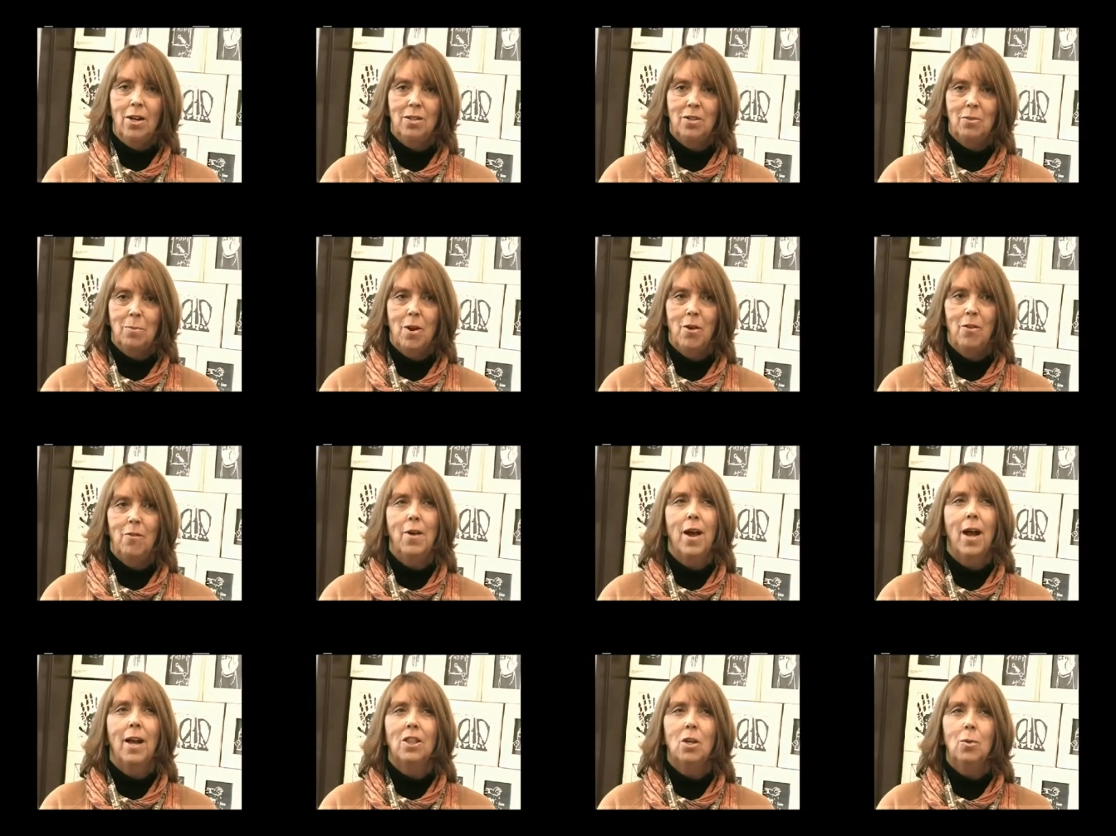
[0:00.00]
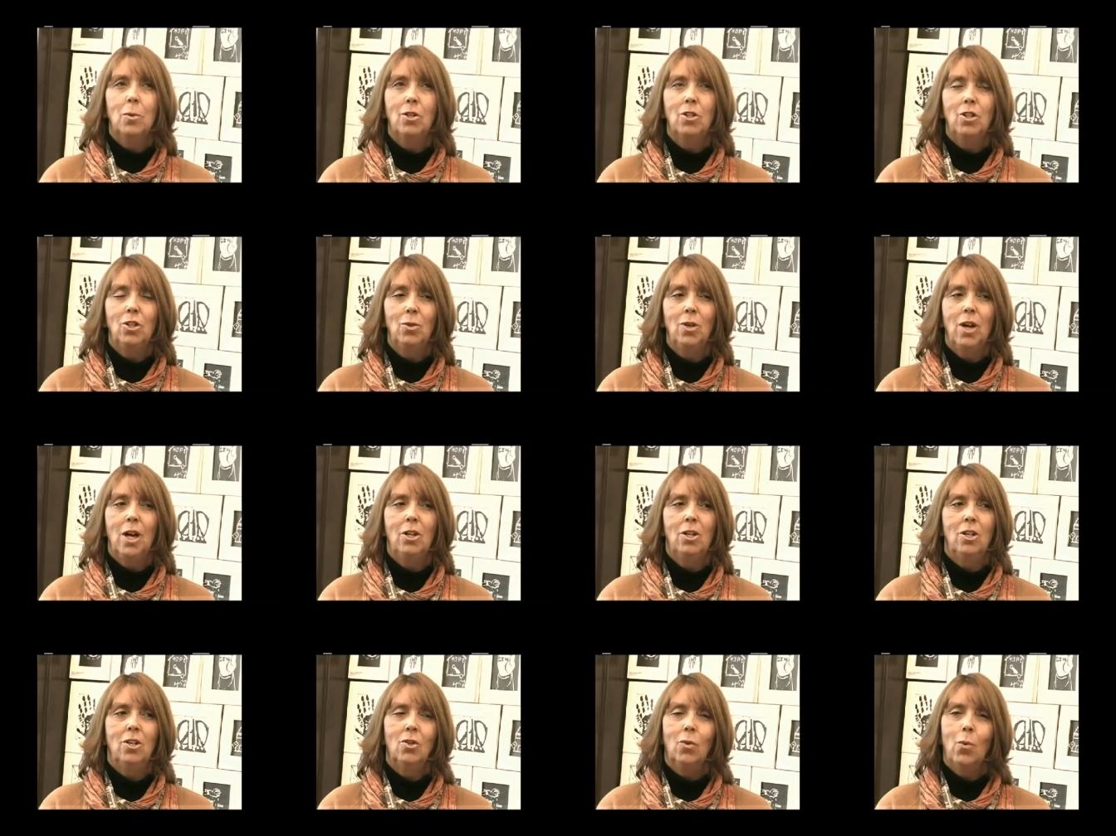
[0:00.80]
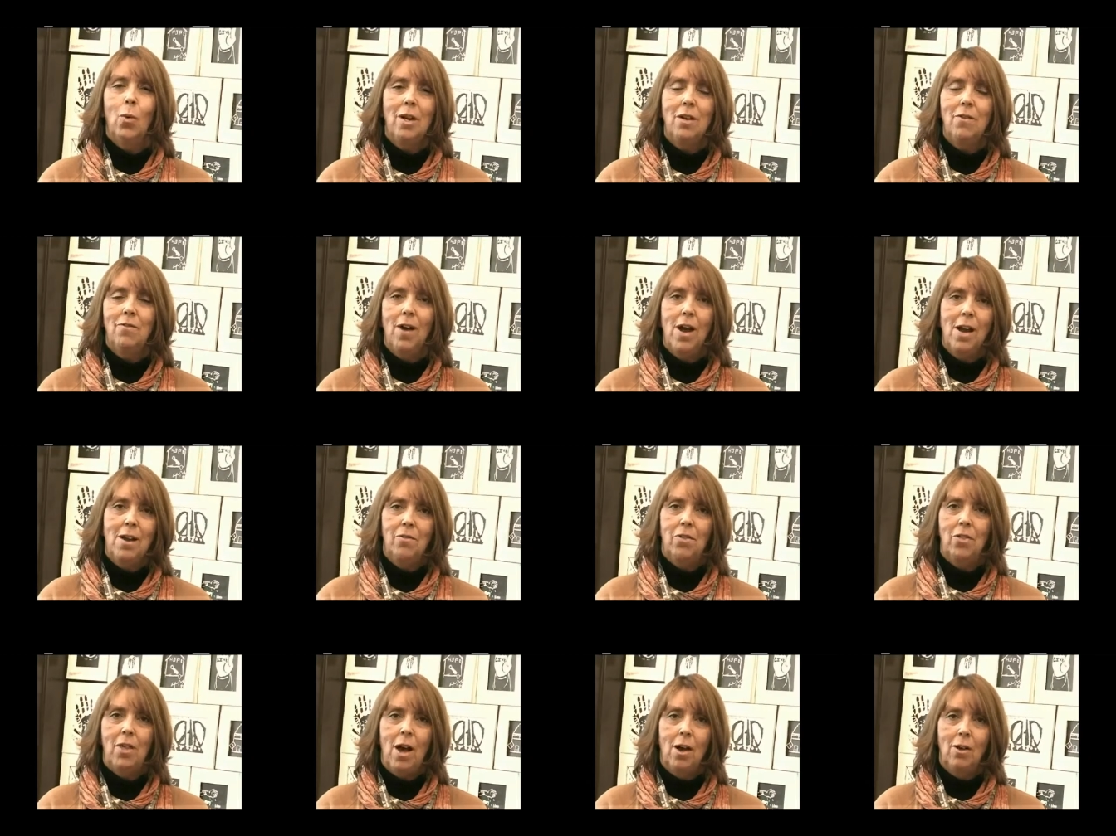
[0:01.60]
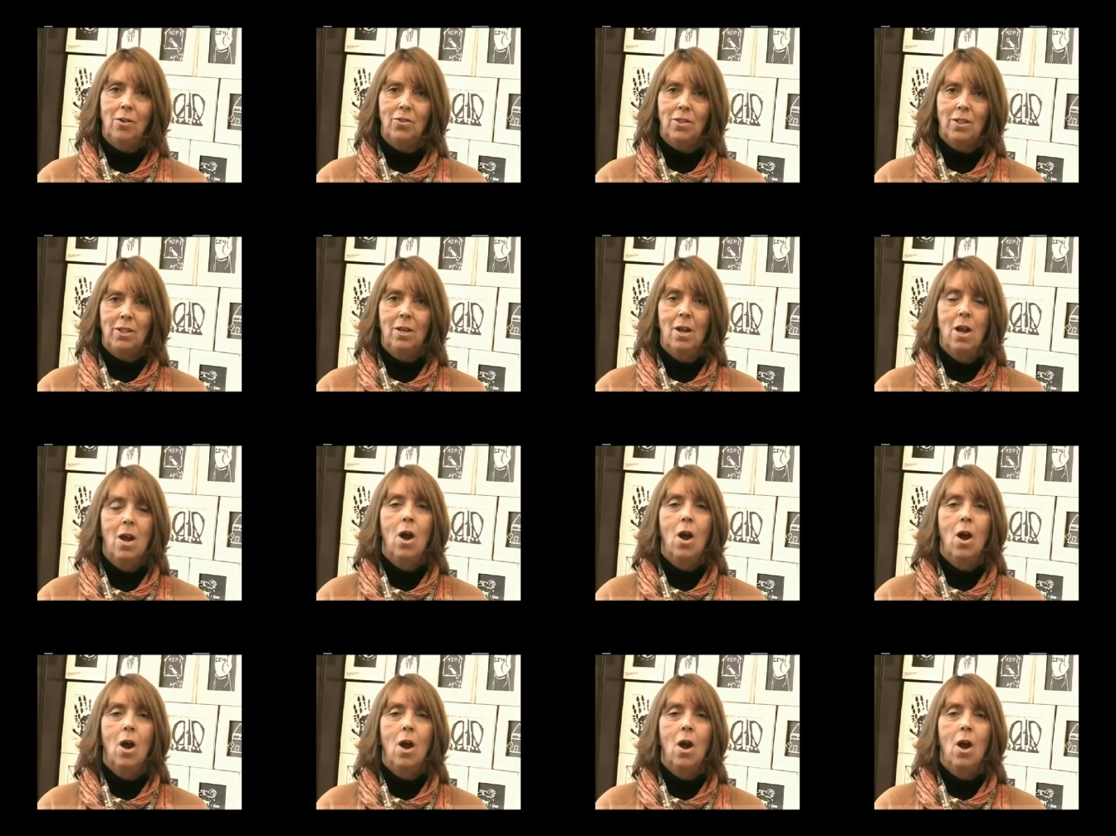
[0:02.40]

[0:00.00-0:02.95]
As a matter of fact, there were 225,000